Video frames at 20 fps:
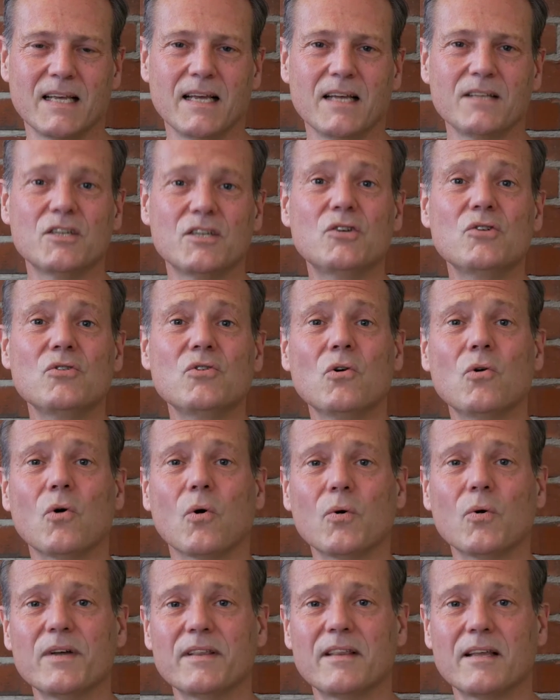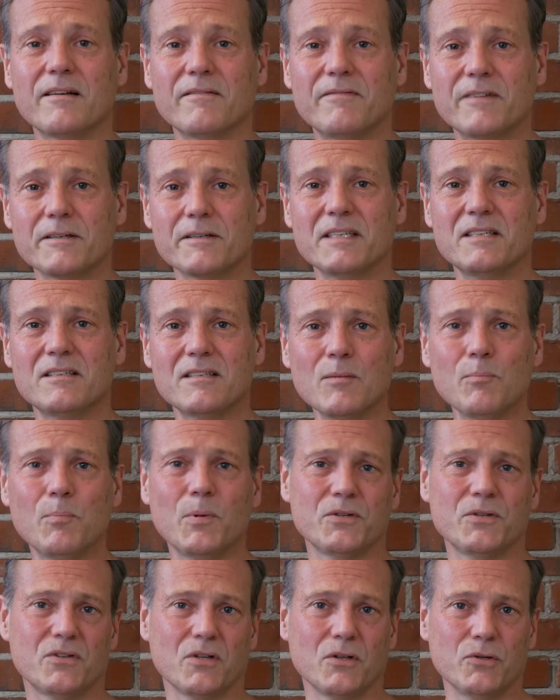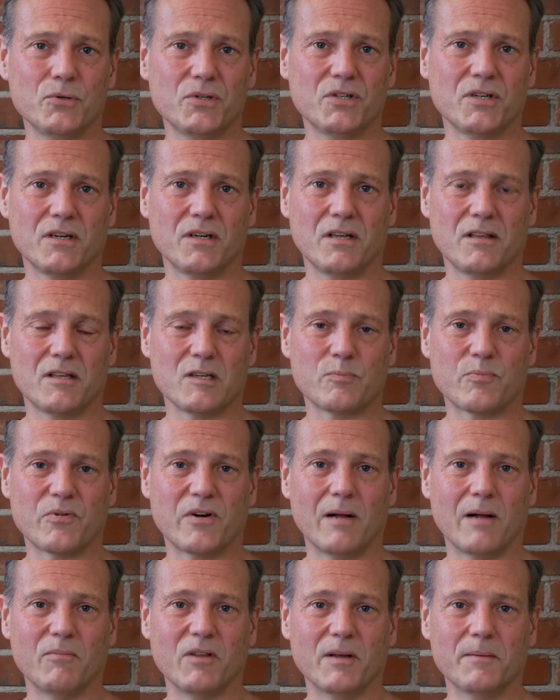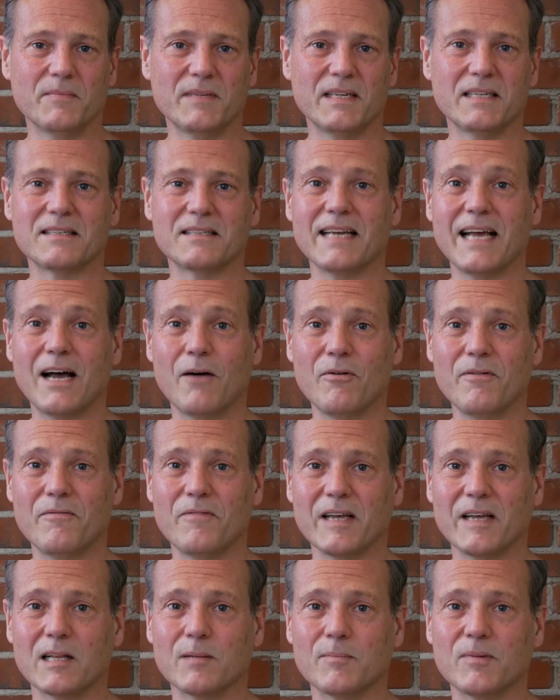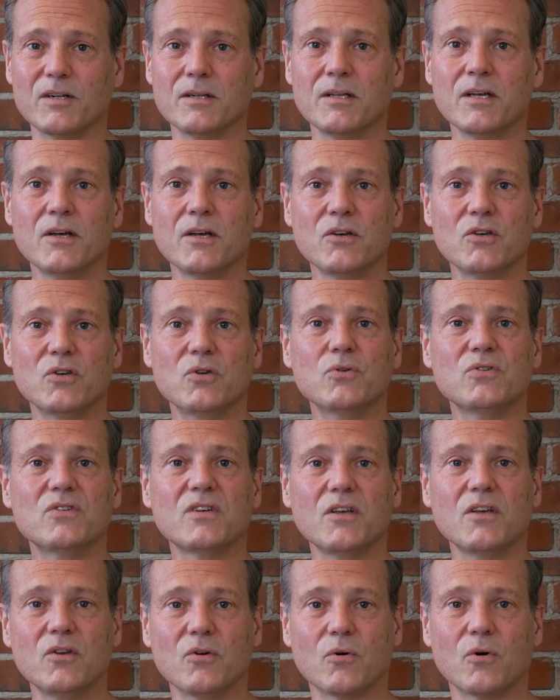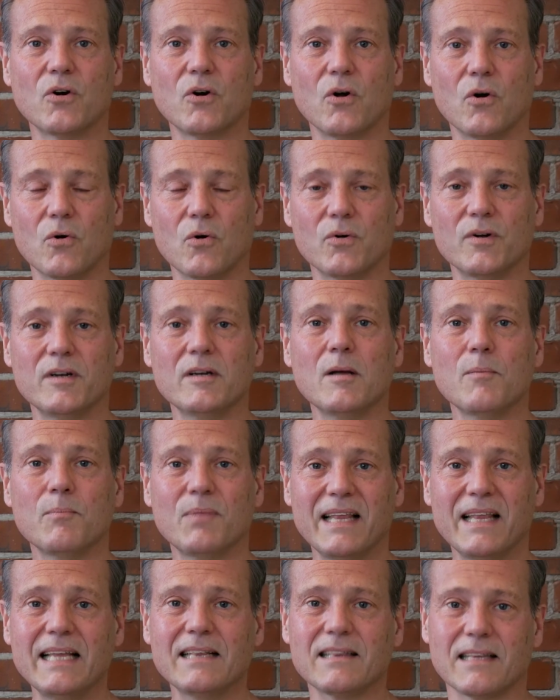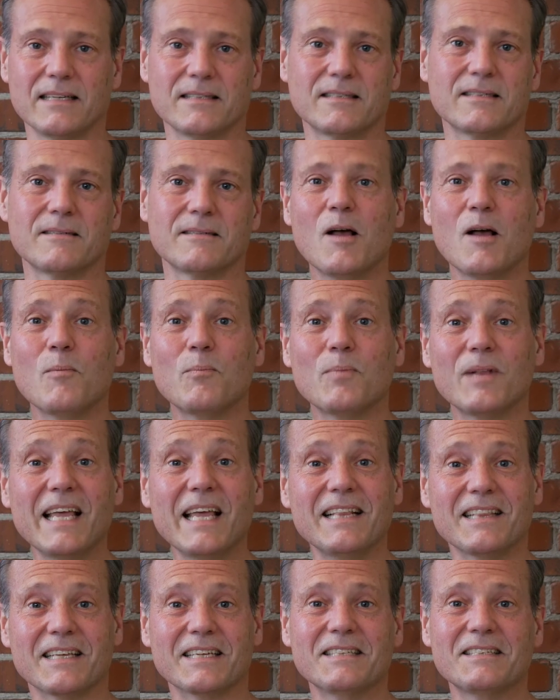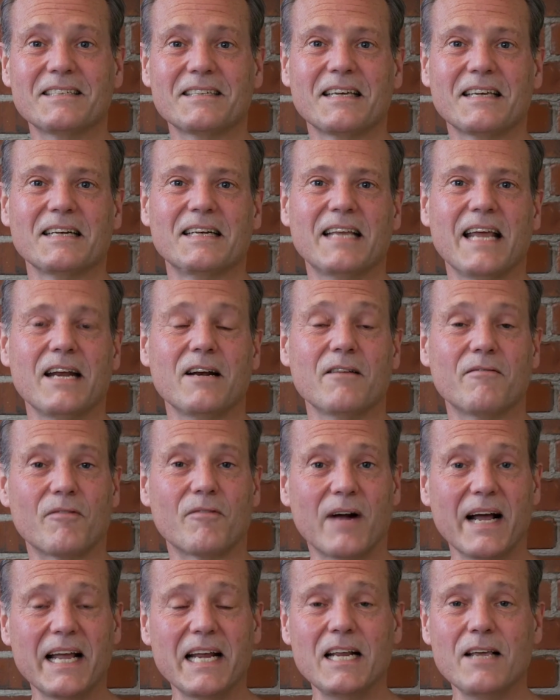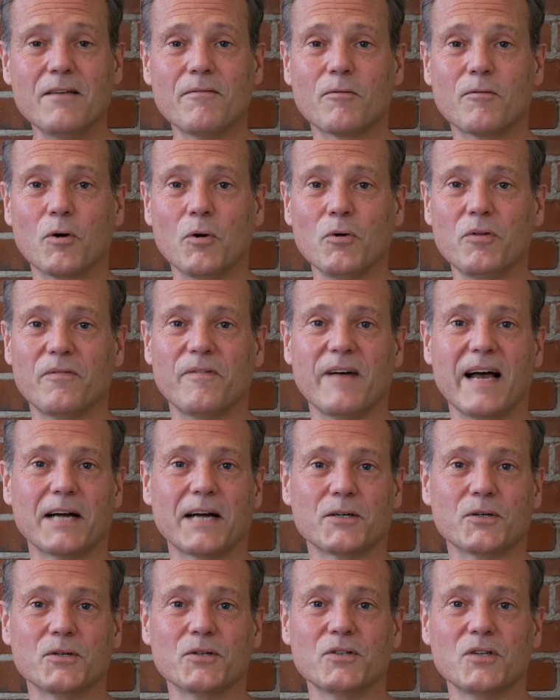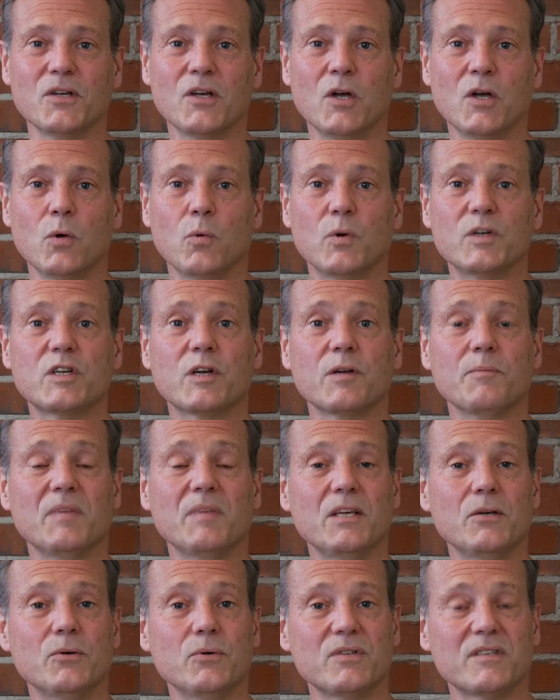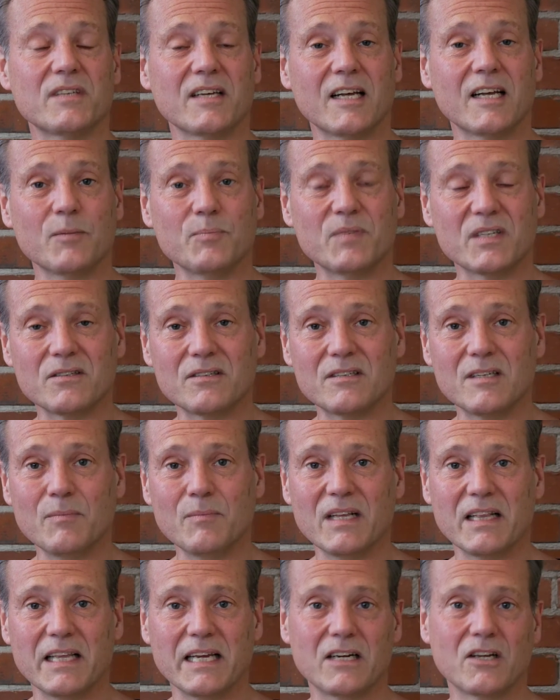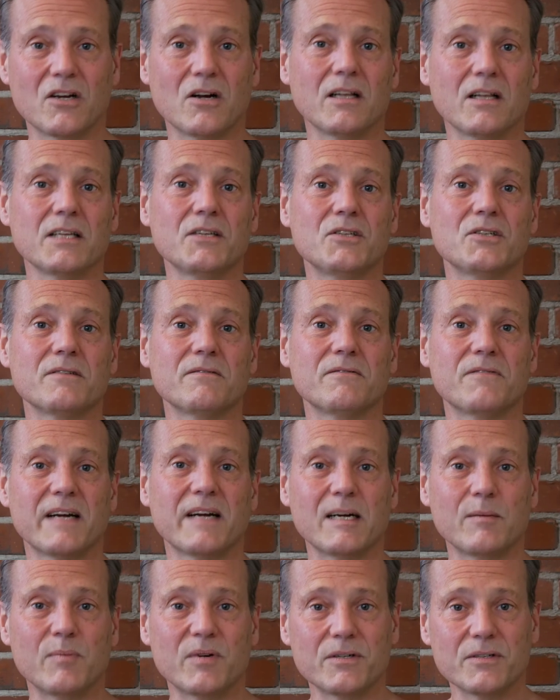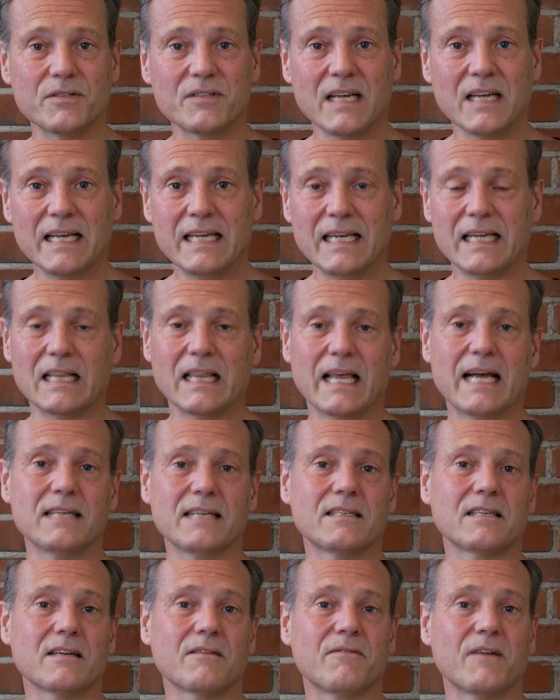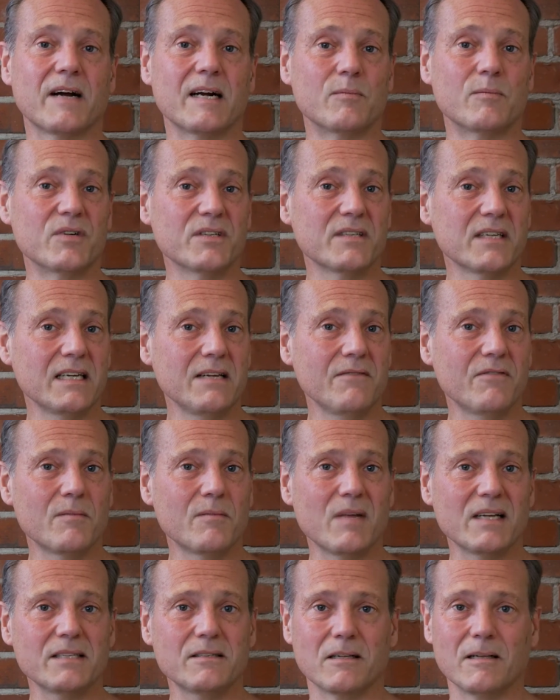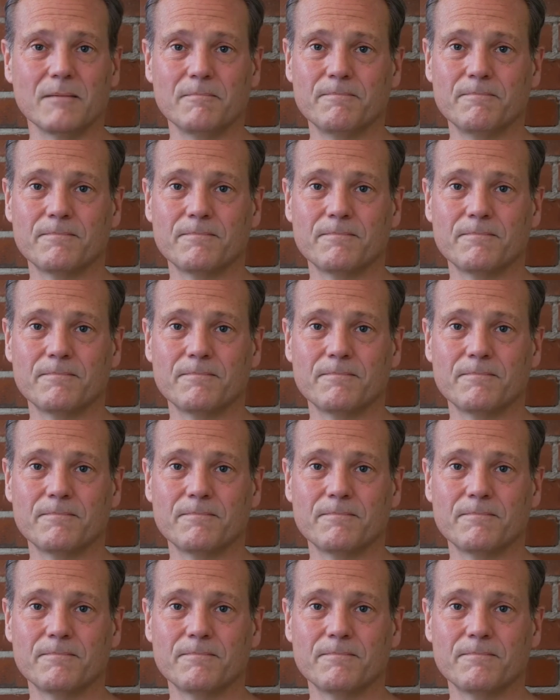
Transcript: Did you know that a very simple solution to this problem is now available using your own platelets? Platelets contain a variety of growth factors which can be used to help to stimulate collagen fibers, elastic fibers, and even muscle.